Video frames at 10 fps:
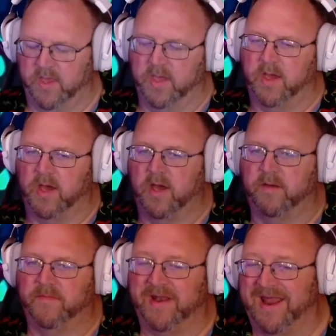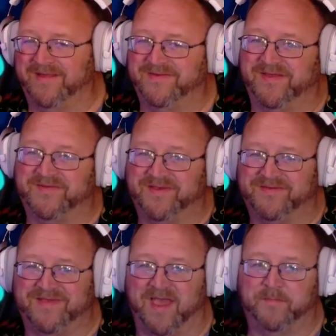and as this
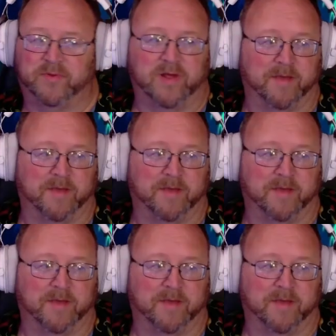example,